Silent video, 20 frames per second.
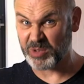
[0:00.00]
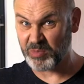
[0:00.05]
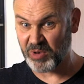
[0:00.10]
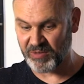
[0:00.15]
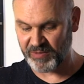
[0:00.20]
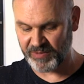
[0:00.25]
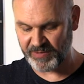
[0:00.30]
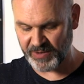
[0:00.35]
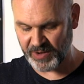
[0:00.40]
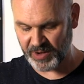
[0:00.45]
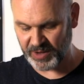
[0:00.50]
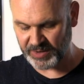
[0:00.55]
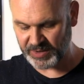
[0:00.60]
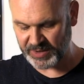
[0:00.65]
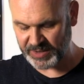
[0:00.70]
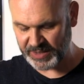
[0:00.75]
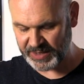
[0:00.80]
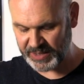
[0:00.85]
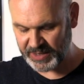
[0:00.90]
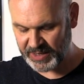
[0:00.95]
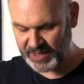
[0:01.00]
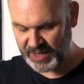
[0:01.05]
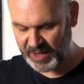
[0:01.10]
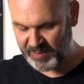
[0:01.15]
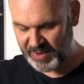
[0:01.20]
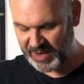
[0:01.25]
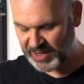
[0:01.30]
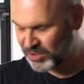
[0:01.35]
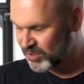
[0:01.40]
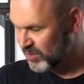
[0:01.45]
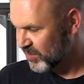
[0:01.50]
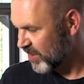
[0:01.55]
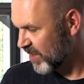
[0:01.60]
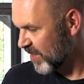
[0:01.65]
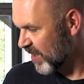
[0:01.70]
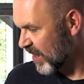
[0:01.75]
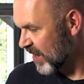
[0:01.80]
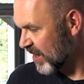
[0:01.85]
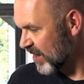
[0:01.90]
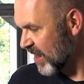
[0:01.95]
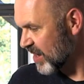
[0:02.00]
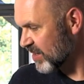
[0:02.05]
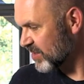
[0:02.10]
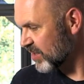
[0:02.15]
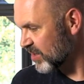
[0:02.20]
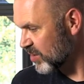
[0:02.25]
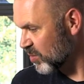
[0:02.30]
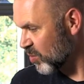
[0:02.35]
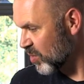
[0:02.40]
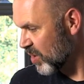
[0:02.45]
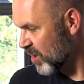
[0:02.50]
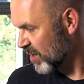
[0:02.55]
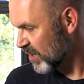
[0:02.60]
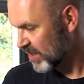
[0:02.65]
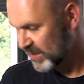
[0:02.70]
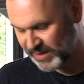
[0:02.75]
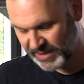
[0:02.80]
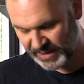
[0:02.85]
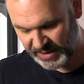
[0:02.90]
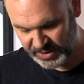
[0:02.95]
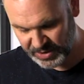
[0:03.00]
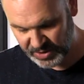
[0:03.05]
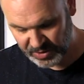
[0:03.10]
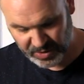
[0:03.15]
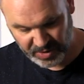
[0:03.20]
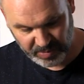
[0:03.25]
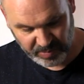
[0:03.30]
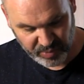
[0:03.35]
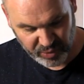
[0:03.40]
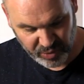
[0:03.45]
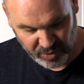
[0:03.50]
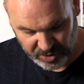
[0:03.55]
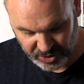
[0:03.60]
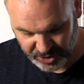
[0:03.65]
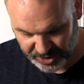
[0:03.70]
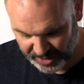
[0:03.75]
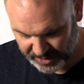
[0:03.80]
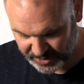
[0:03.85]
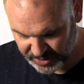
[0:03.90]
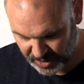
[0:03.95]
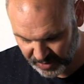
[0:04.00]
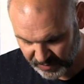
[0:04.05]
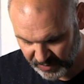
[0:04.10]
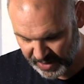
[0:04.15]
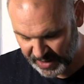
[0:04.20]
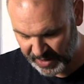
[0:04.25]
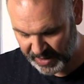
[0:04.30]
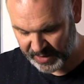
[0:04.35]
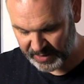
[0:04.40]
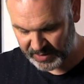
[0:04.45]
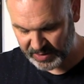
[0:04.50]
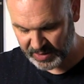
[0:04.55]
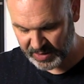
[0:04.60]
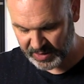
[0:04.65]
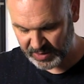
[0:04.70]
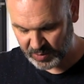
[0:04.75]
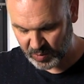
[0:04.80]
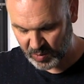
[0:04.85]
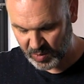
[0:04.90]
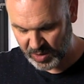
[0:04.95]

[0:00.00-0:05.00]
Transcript: them on first and make sure that they're connected wirelessly to the project over here. So that's